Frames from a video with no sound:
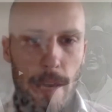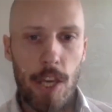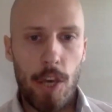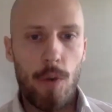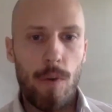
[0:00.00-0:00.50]

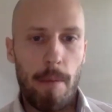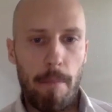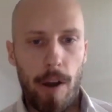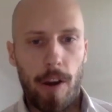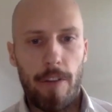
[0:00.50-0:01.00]
PU
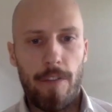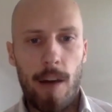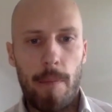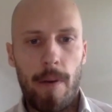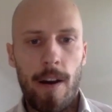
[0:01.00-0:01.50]
and
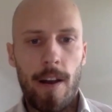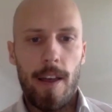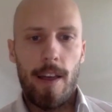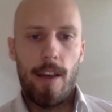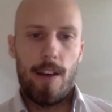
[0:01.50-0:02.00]
microfiber
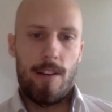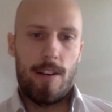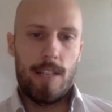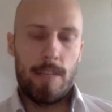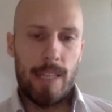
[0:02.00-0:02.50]

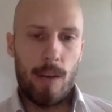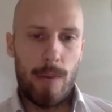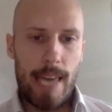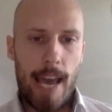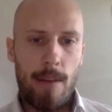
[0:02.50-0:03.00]
are something that we
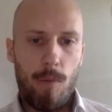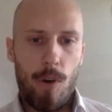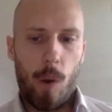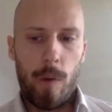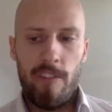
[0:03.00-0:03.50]
can
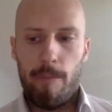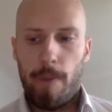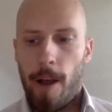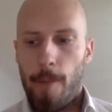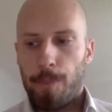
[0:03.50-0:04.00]
work with,
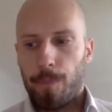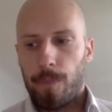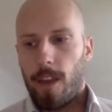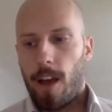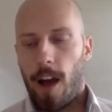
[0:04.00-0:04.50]
but
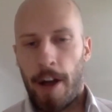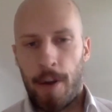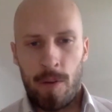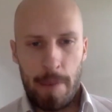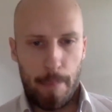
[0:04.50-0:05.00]
I don't
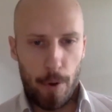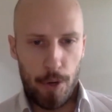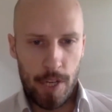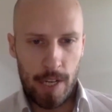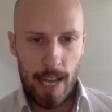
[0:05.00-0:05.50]
want to be
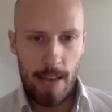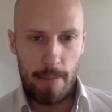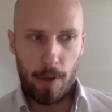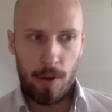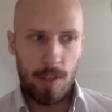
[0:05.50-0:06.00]
pushing that
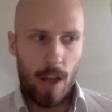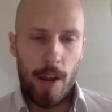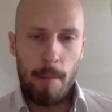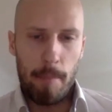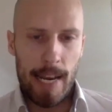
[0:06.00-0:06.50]
because I
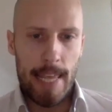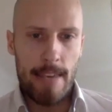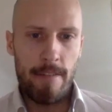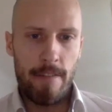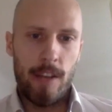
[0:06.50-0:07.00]
don't
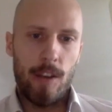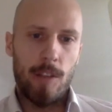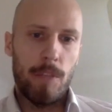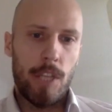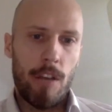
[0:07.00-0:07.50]
believe in those
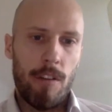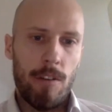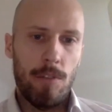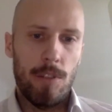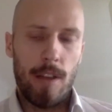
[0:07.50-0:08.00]

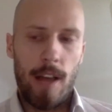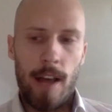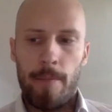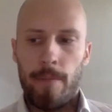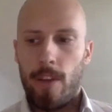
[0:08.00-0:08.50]
materials.
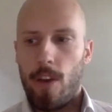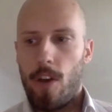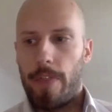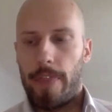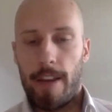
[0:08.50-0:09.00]
Um,
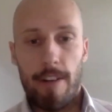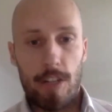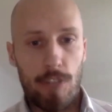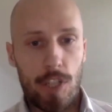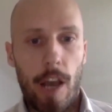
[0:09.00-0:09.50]
there is
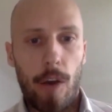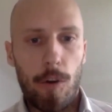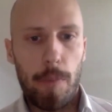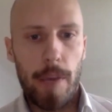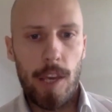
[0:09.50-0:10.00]

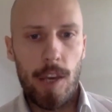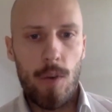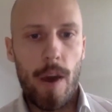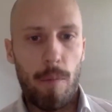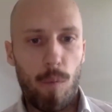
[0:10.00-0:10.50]
recycled
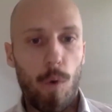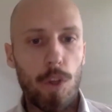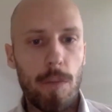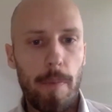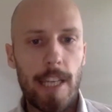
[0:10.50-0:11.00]
PU and
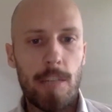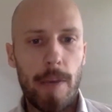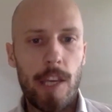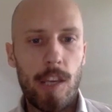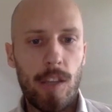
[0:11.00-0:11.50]
water-based
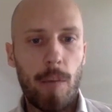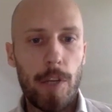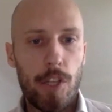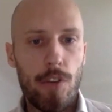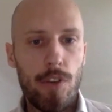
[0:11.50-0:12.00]
PU that we
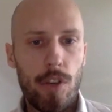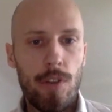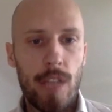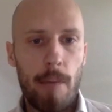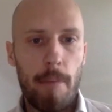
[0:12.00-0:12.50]
do
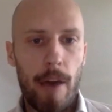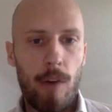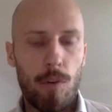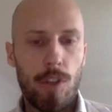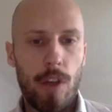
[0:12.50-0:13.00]
use. They're better
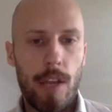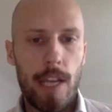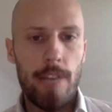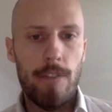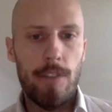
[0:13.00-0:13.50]

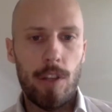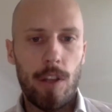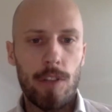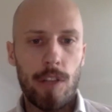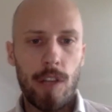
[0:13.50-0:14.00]
alternatives to
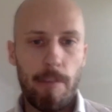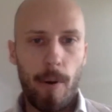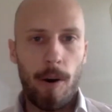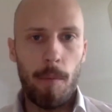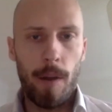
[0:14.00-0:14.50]
those kind of
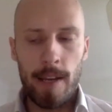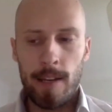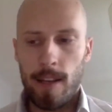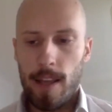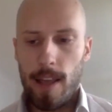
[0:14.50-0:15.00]
bottom line.